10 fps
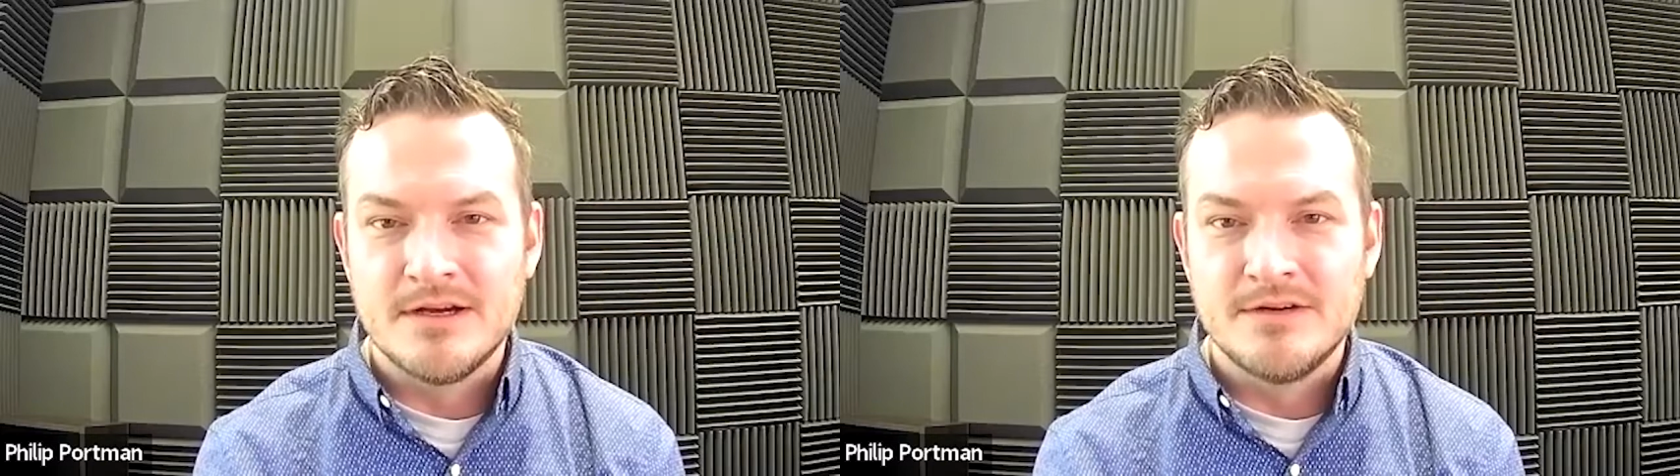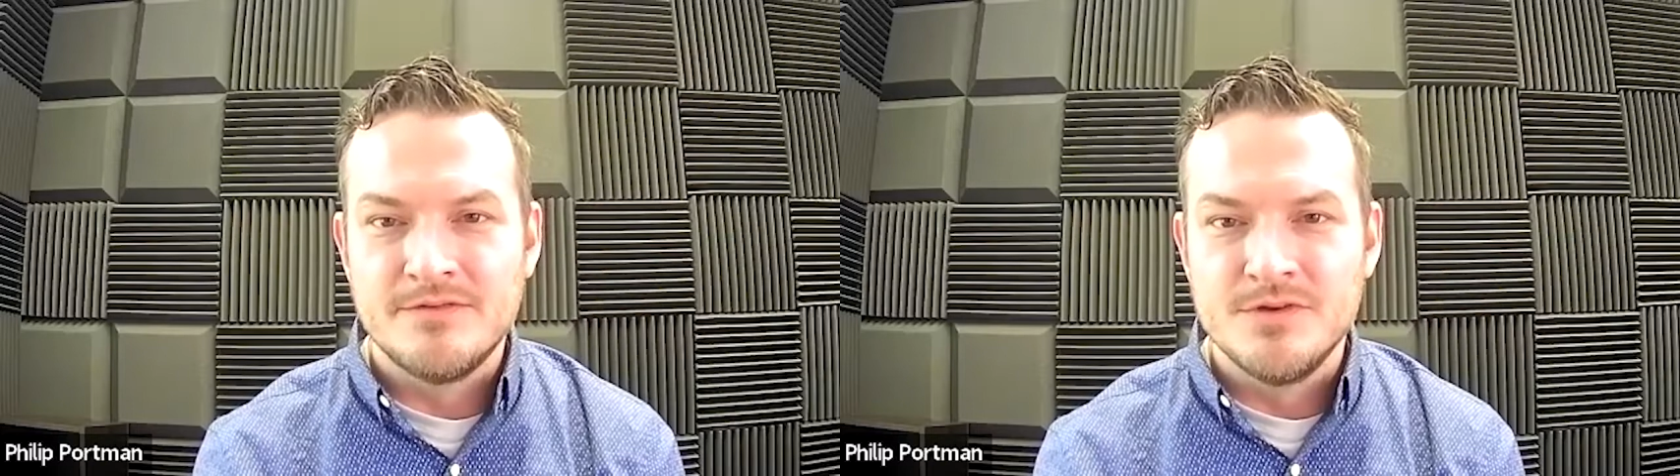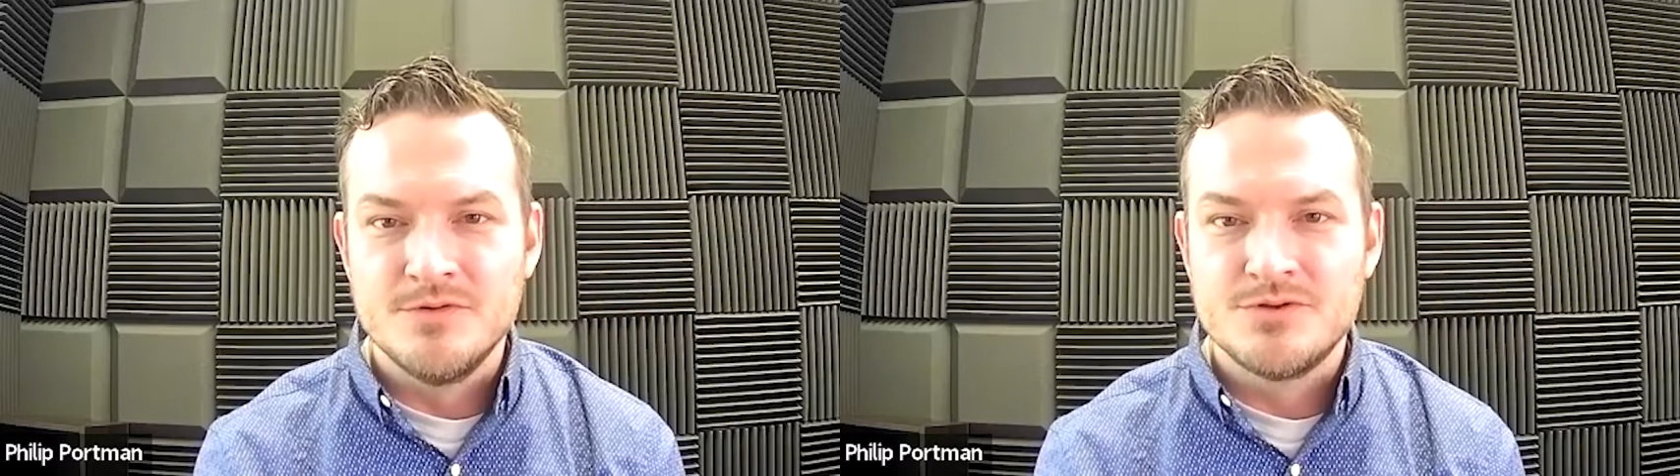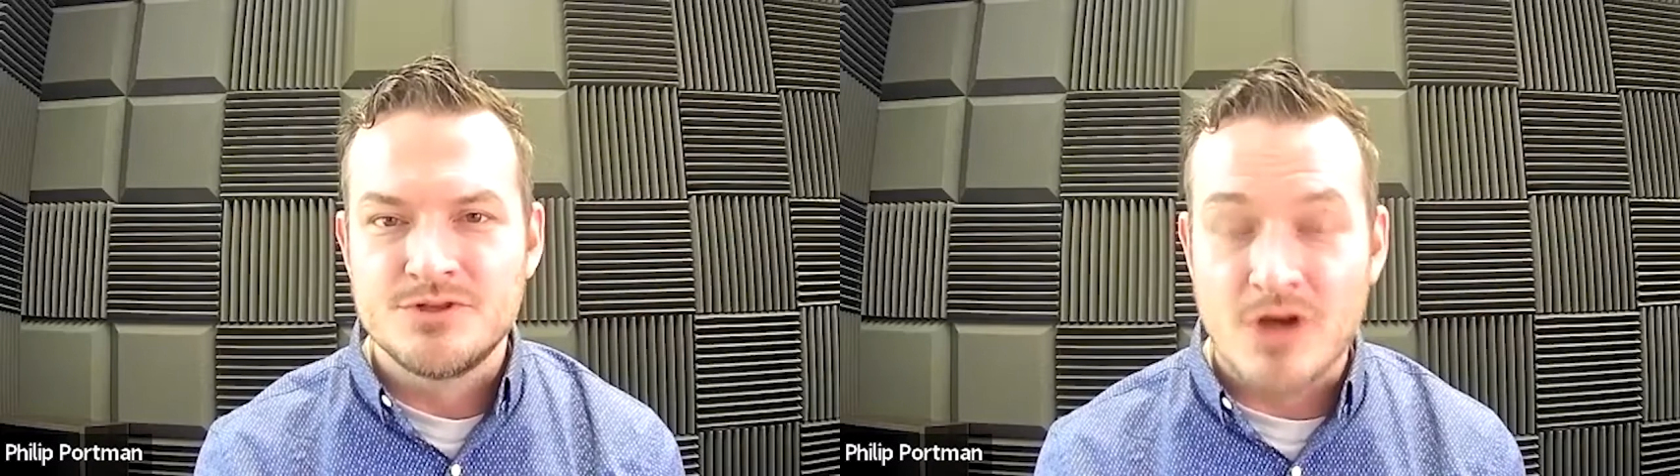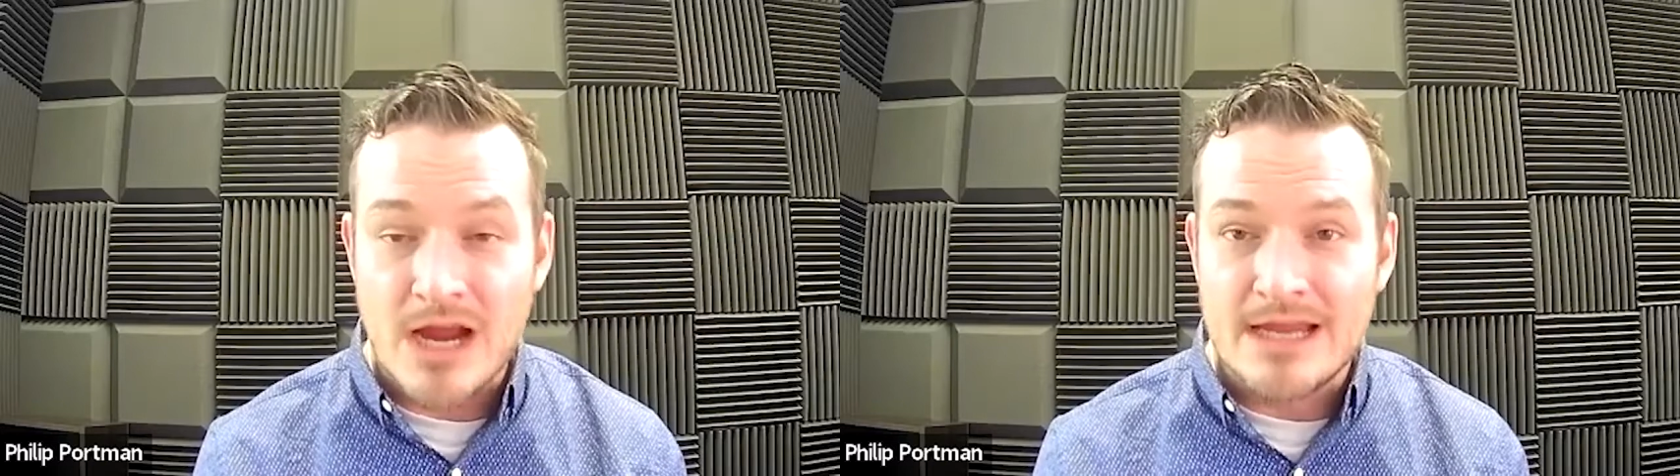of you
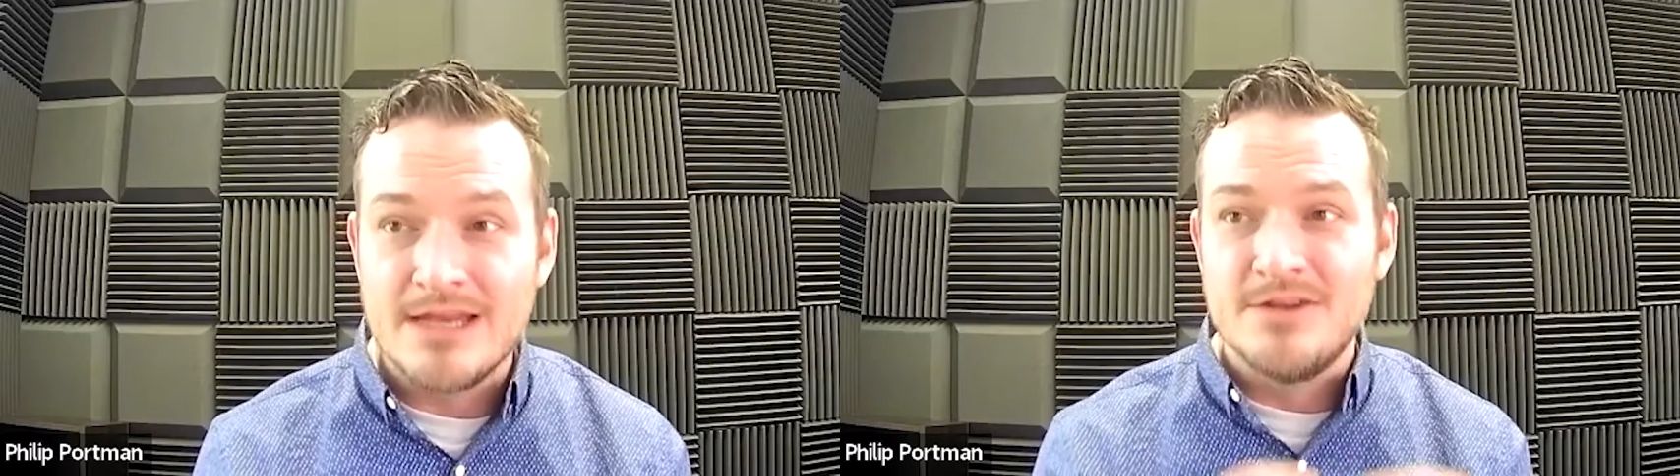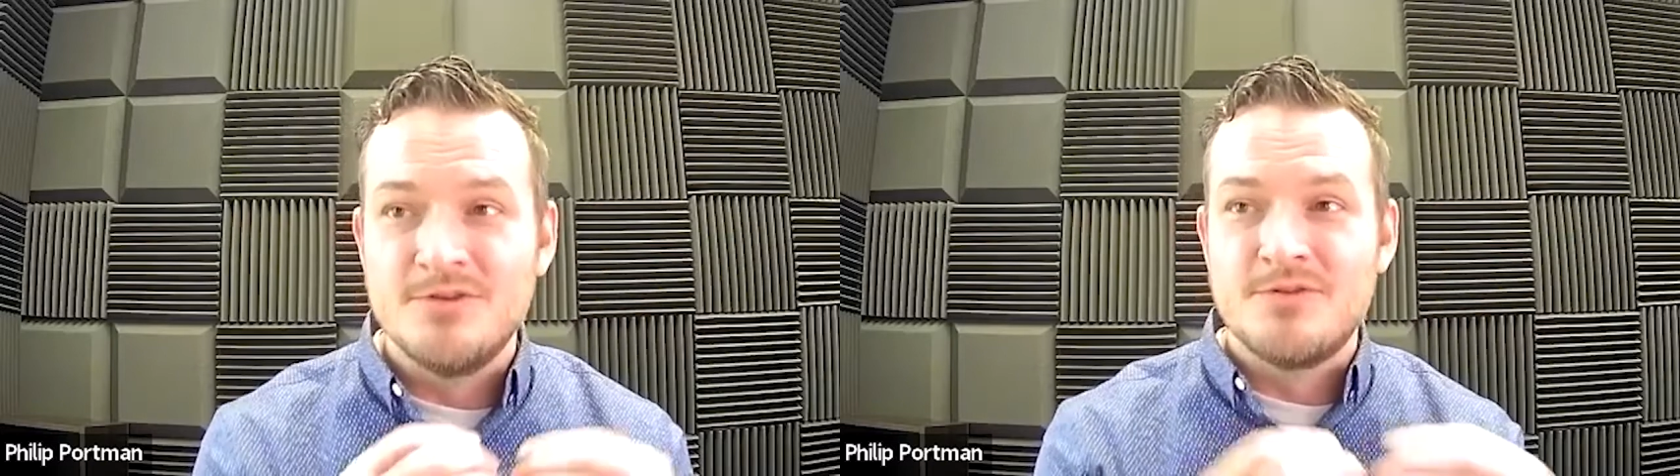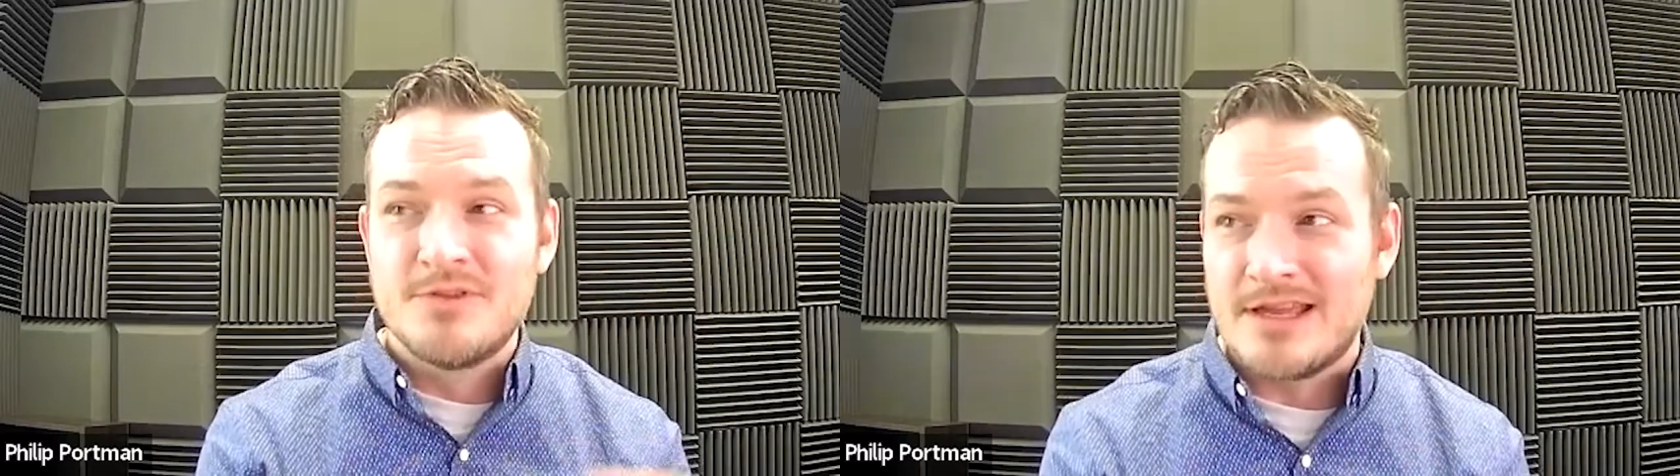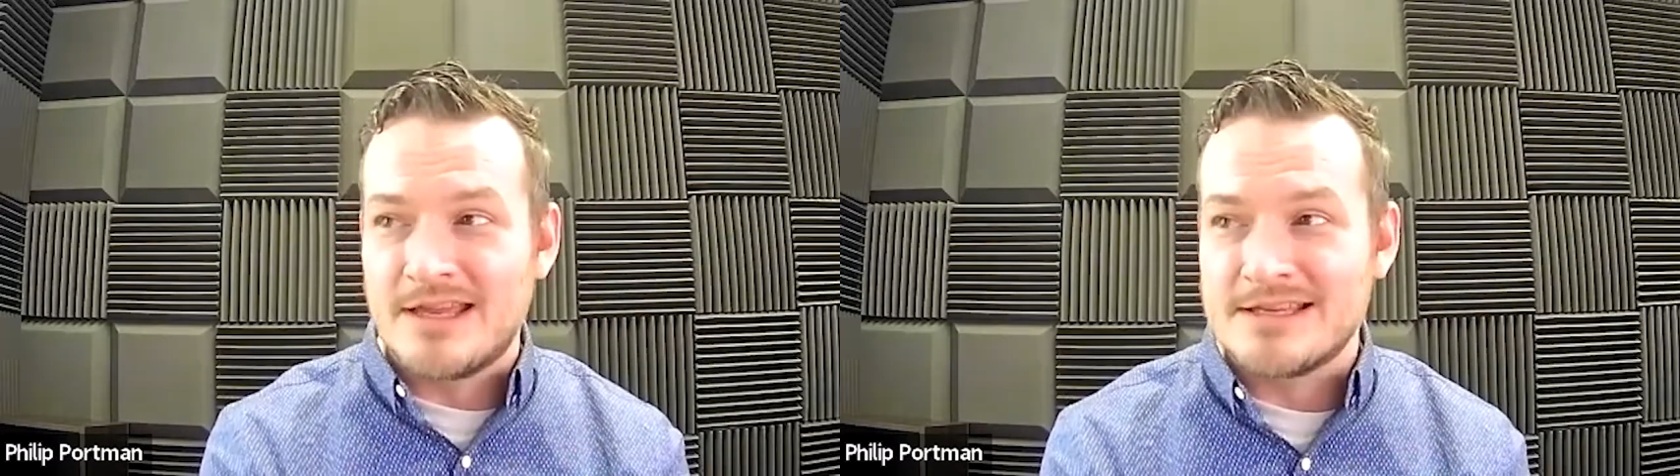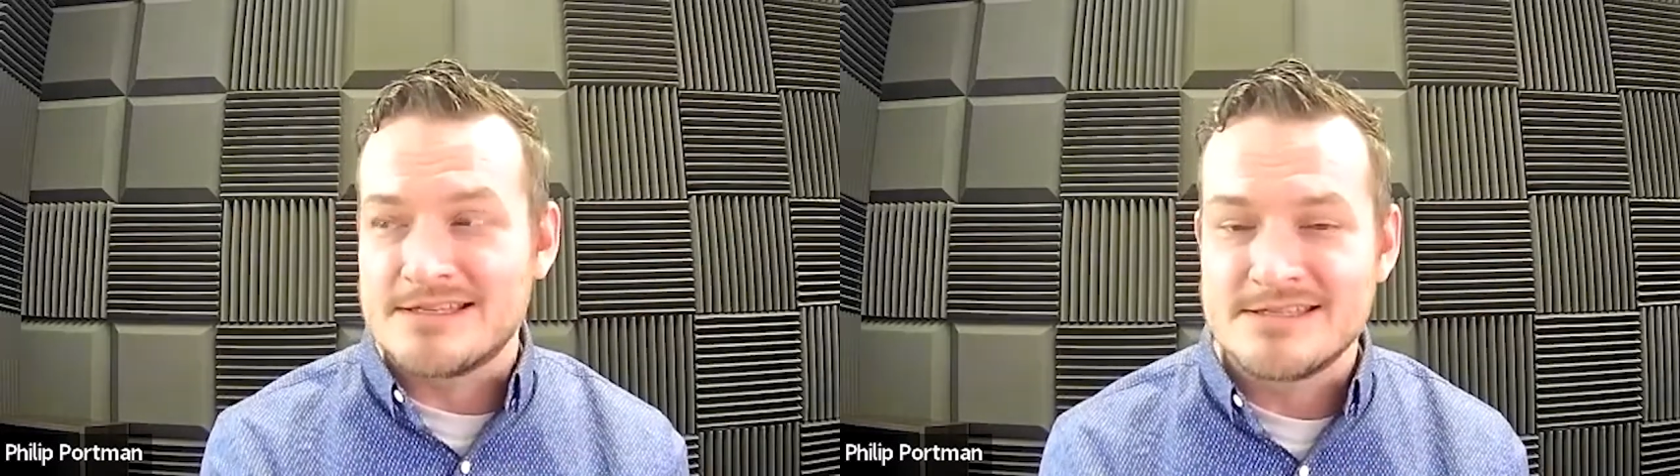trying new
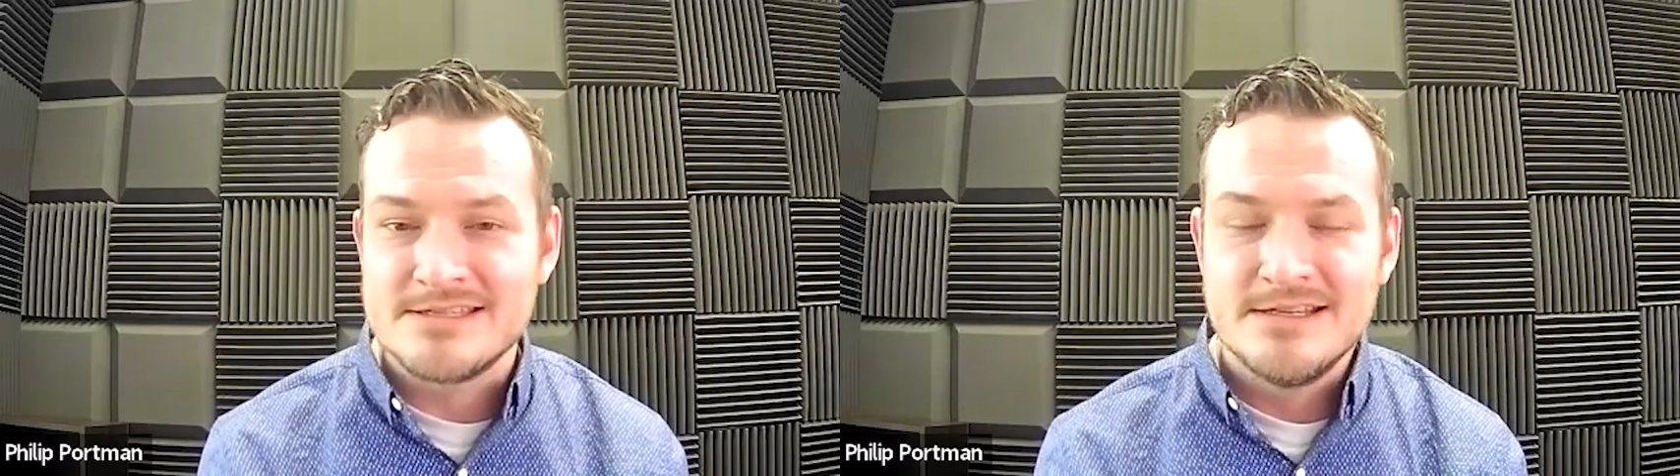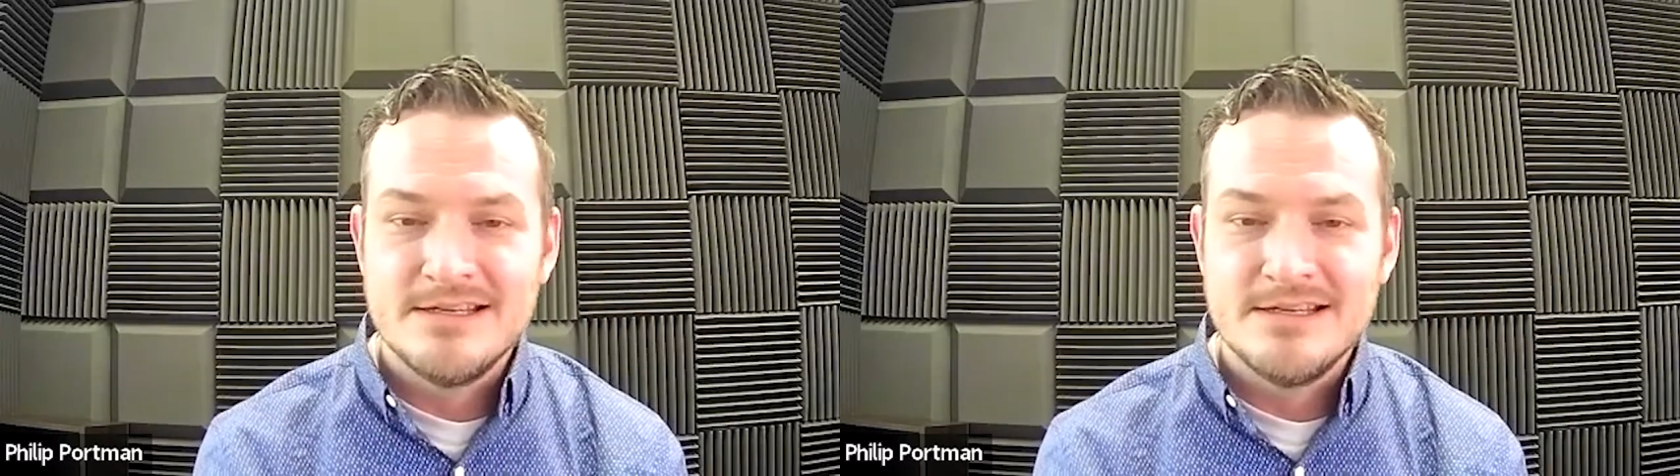things.